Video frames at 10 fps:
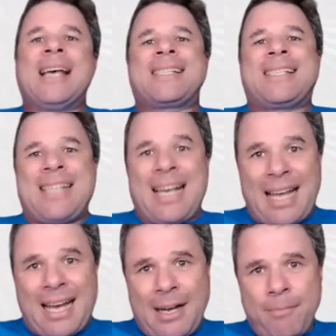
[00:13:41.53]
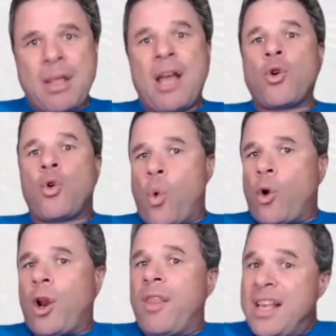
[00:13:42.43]
stellar
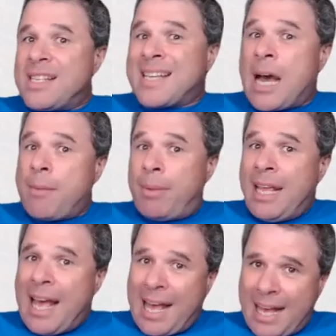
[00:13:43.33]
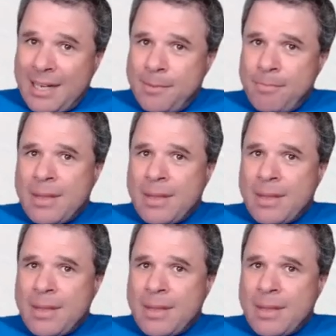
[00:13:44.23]
quarter this company had.